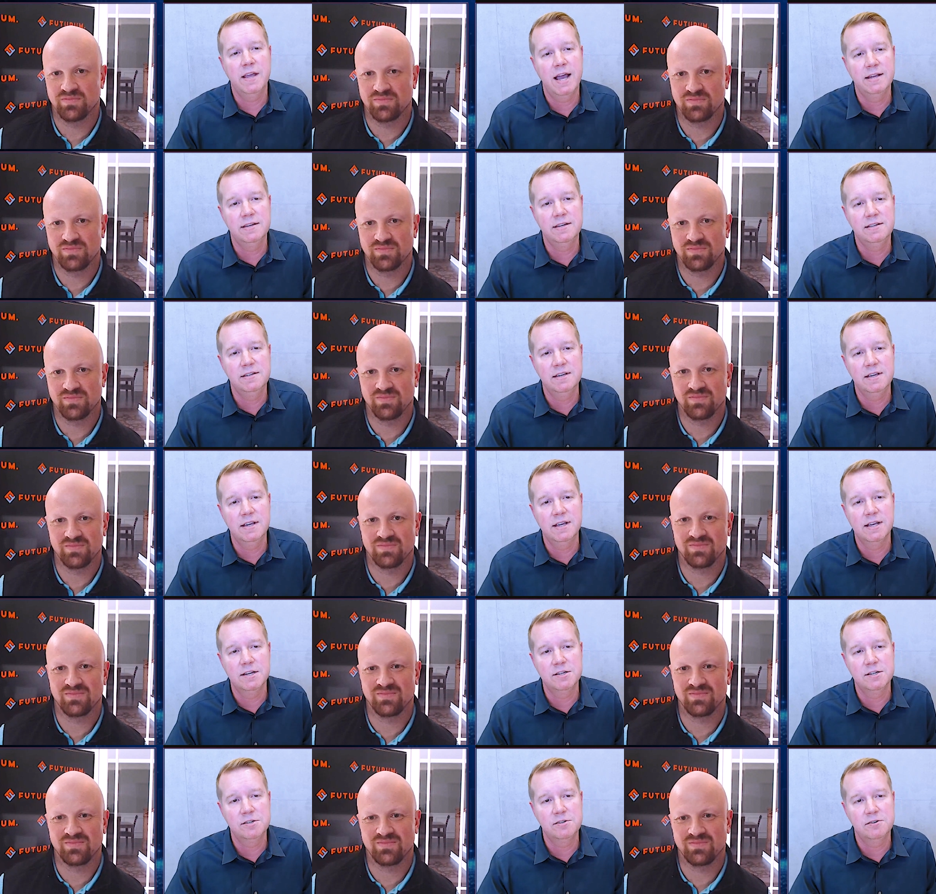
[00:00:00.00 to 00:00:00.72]
Speaker 1: the IT
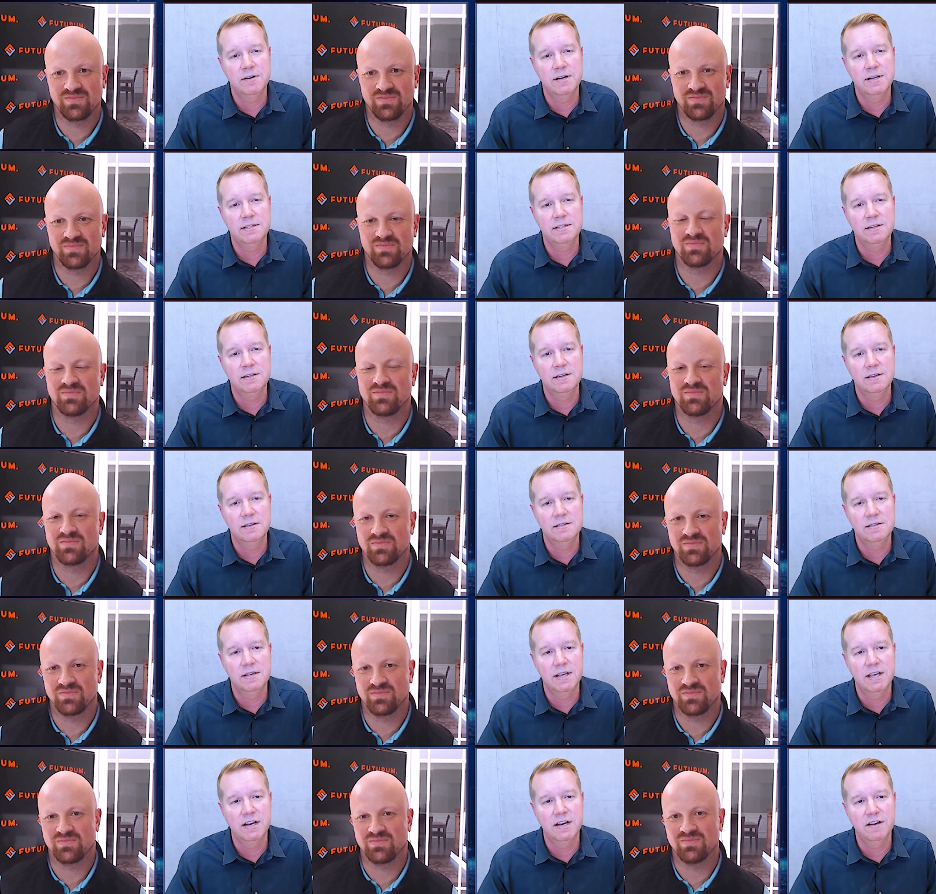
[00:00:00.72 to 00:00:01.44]
industry to,
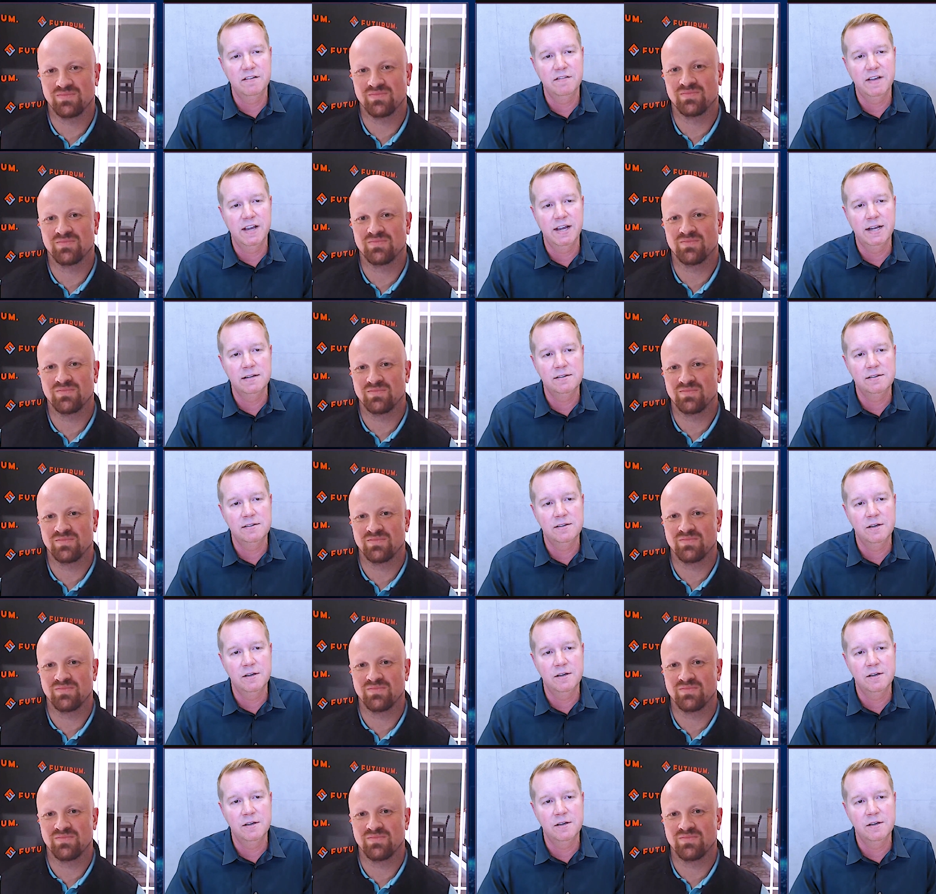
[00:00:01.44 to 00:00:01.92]
to innovate.